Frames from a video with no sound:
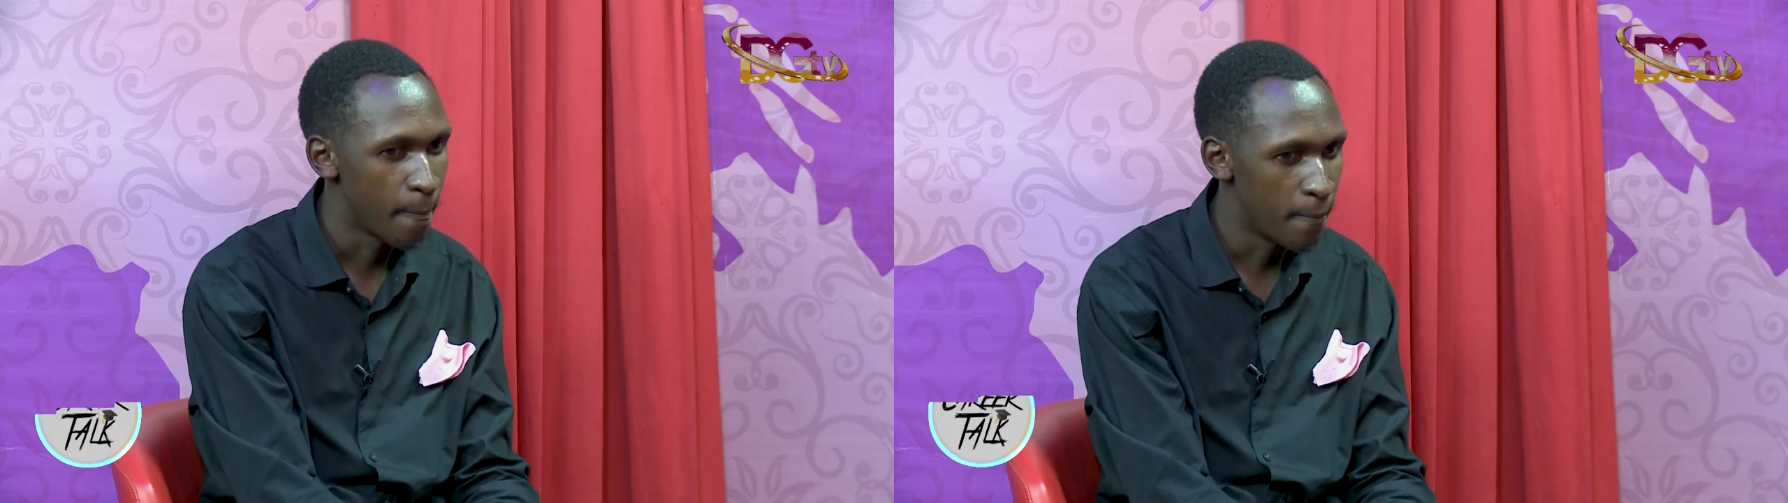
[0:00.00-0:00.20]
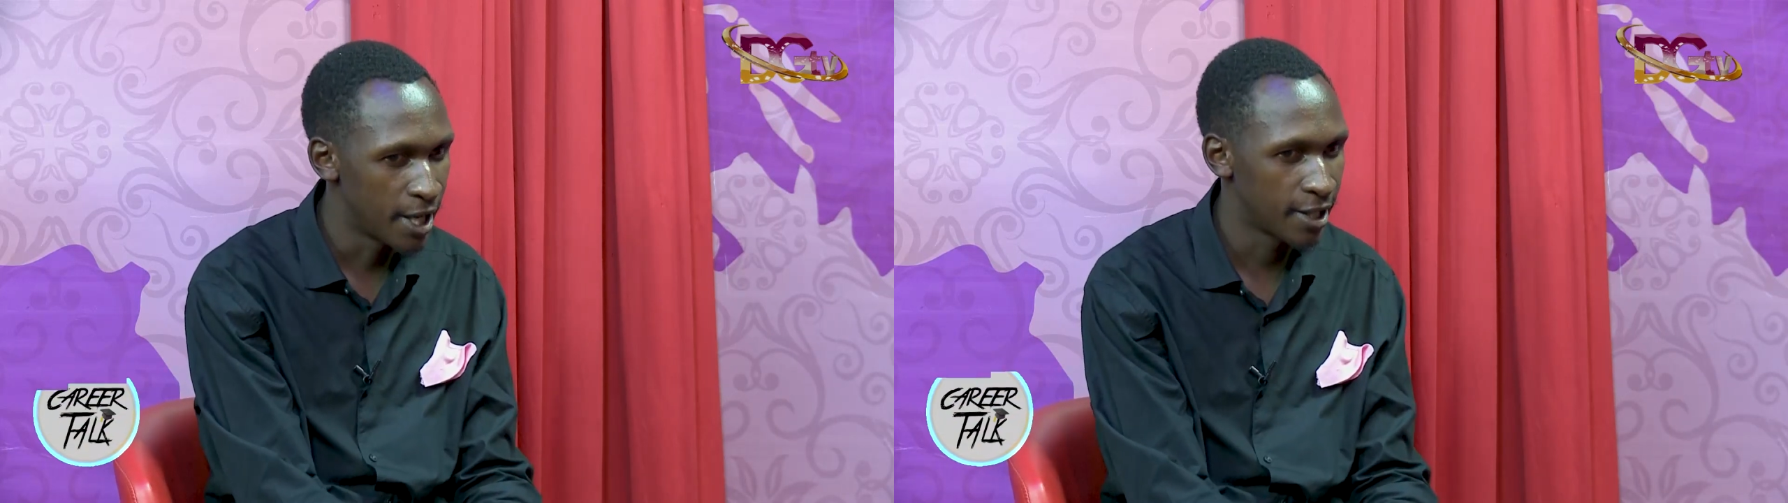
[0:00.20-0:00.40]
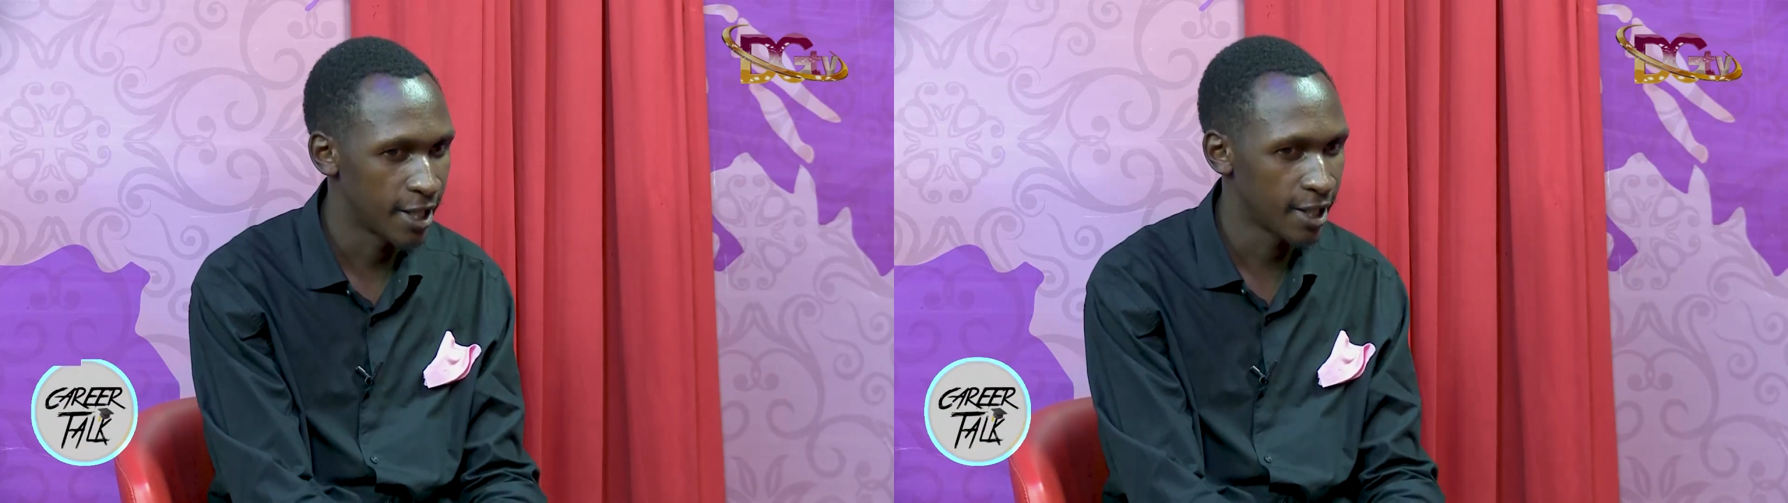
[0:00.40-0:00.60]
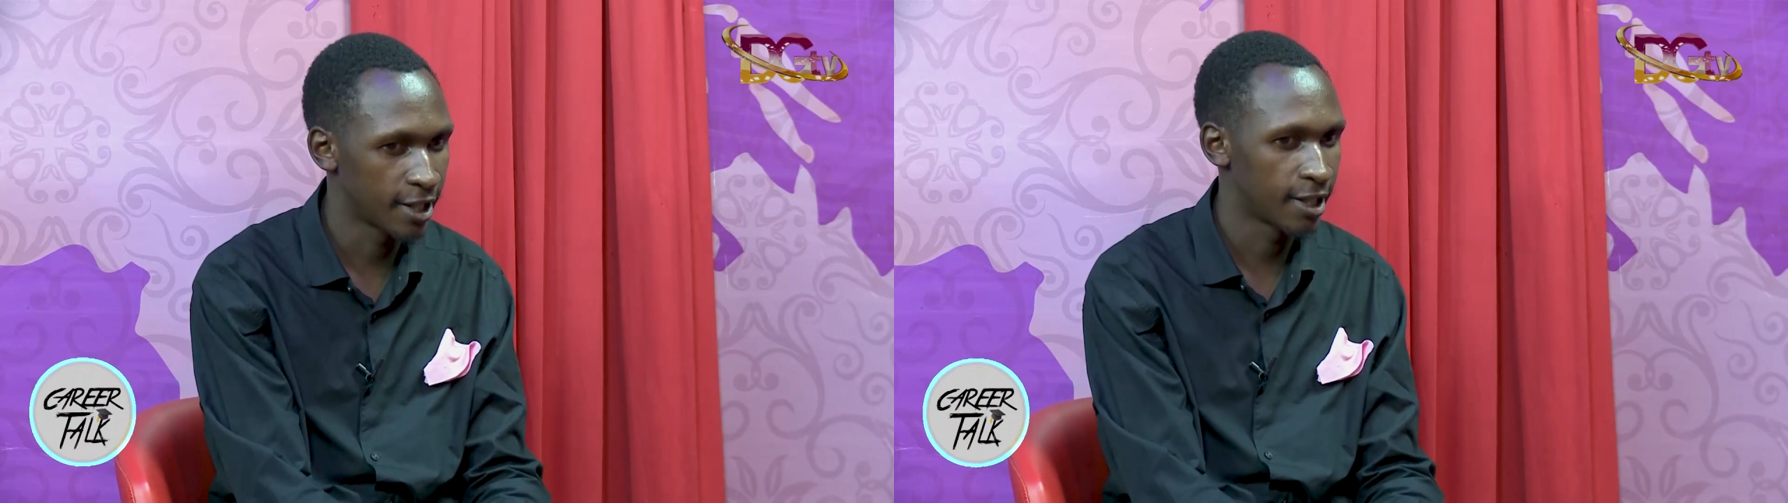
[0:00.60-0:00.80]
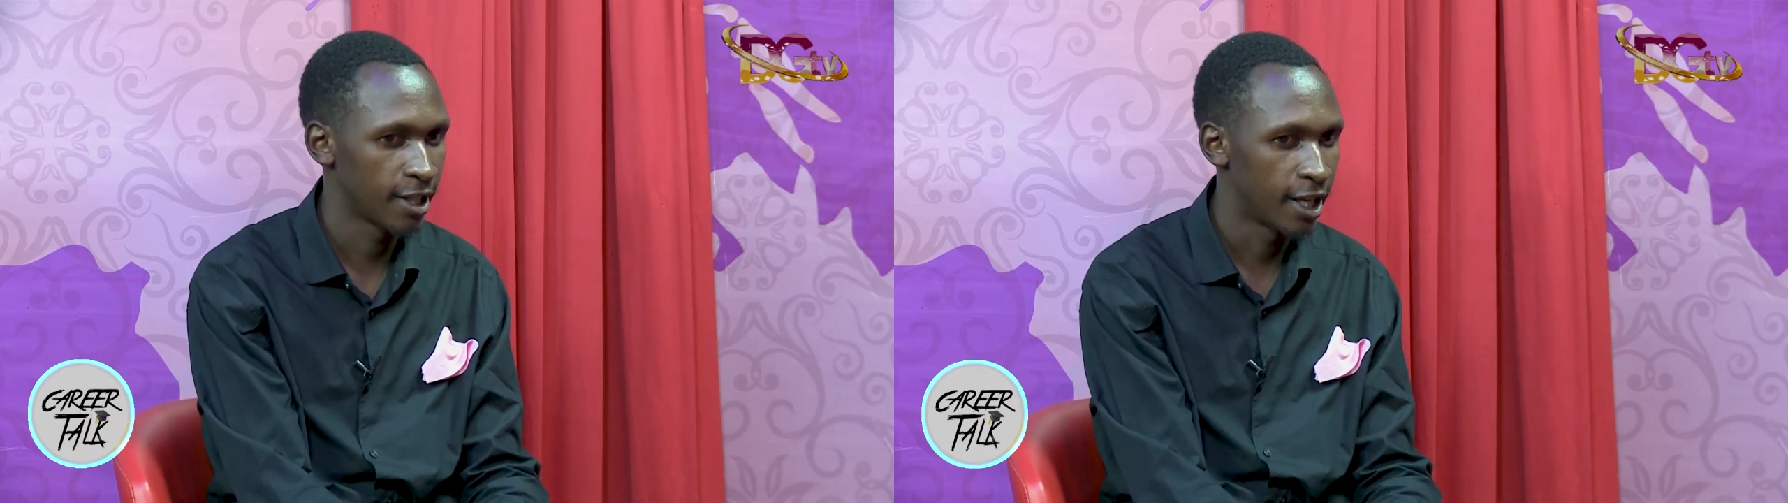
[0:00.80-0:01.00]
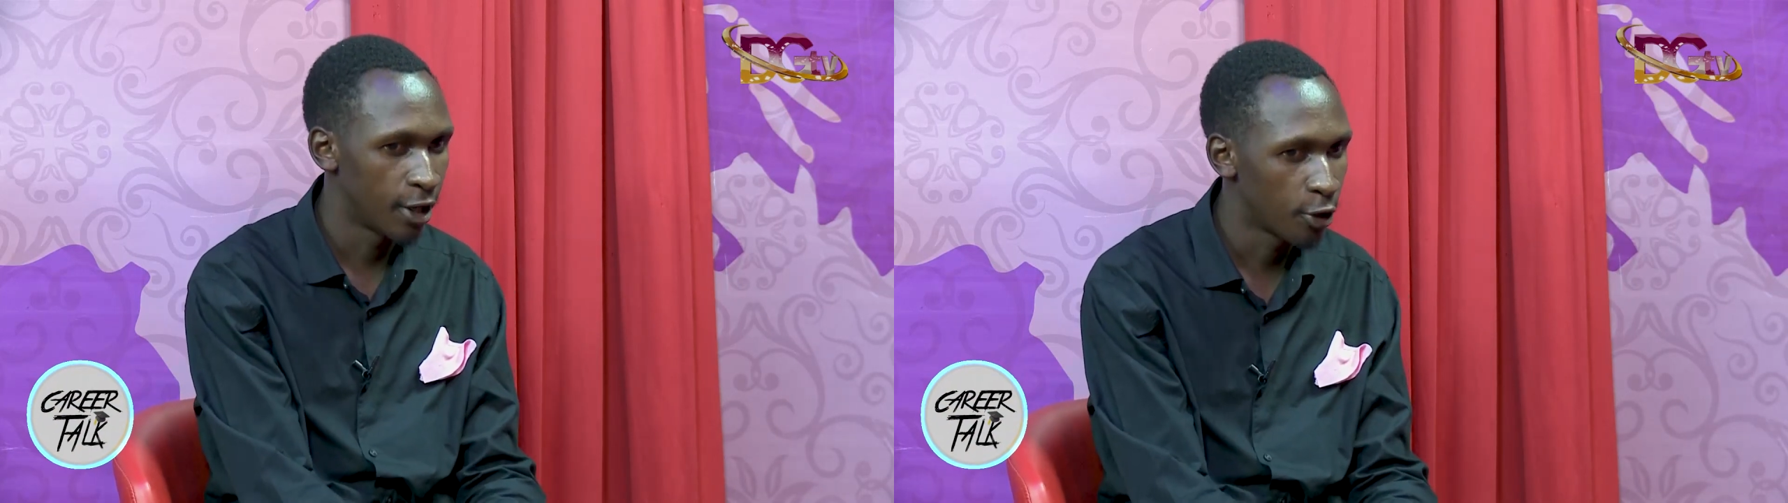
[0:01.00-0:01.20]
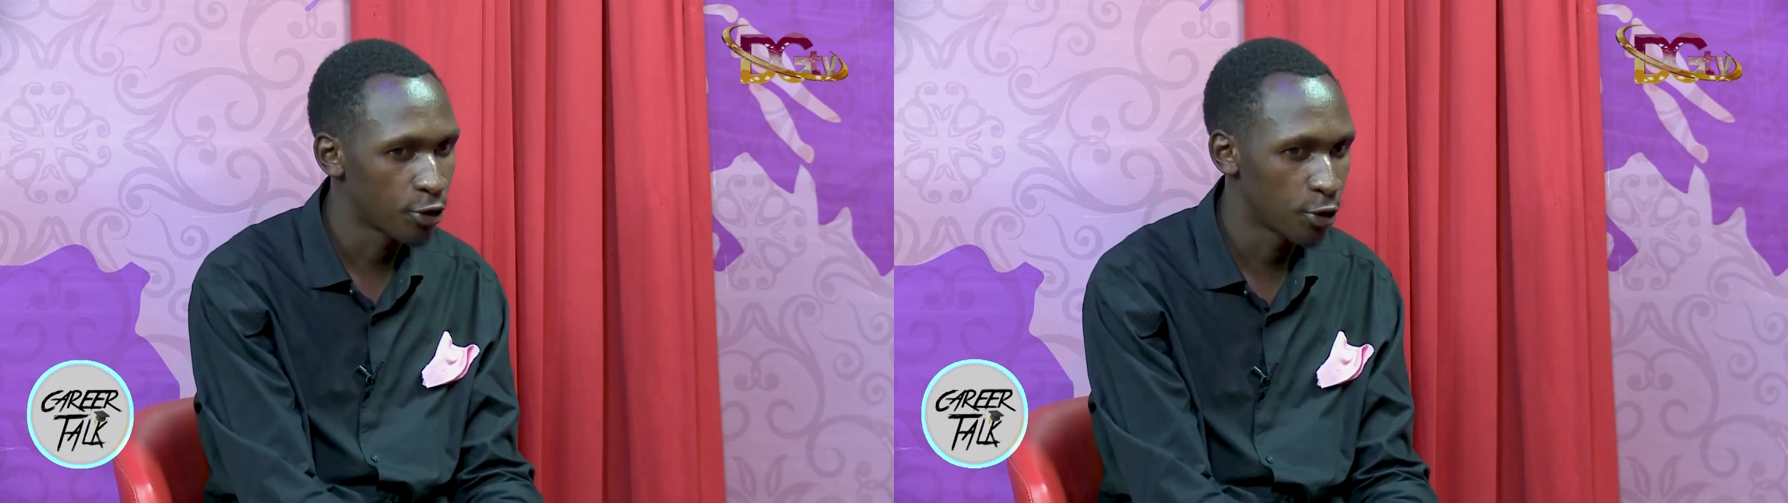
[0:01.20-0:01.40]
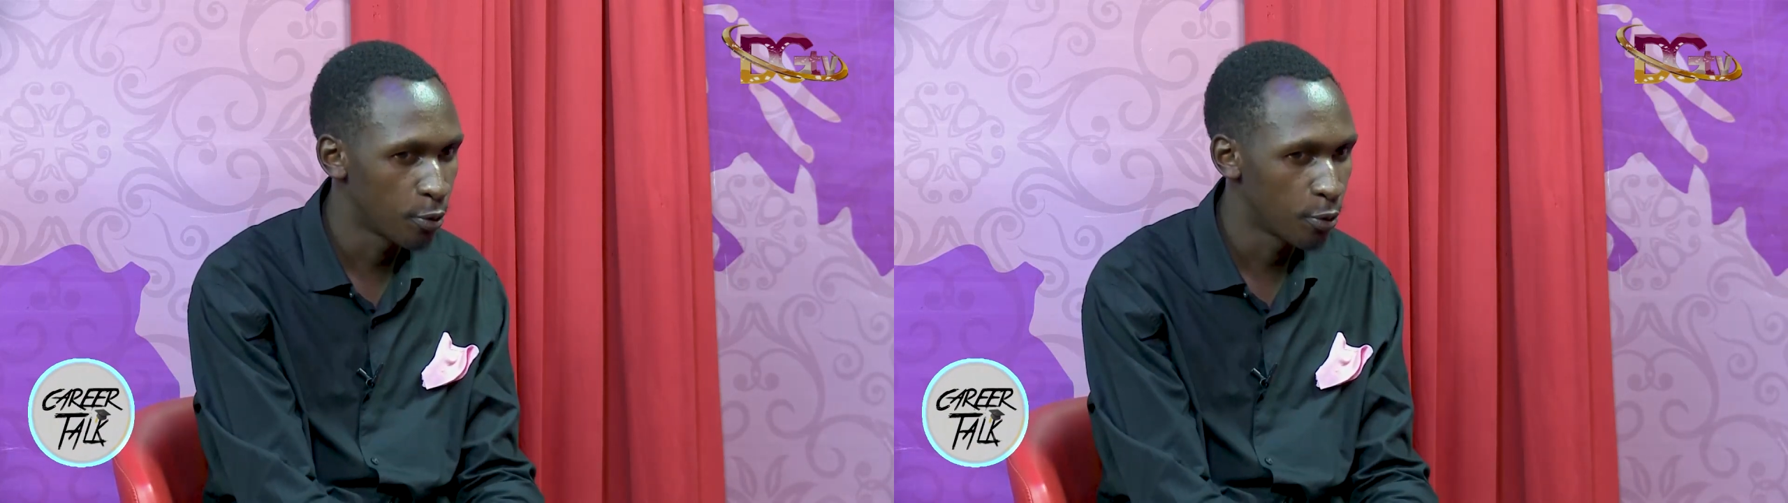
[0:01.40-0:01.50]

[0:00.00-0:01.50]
basics and also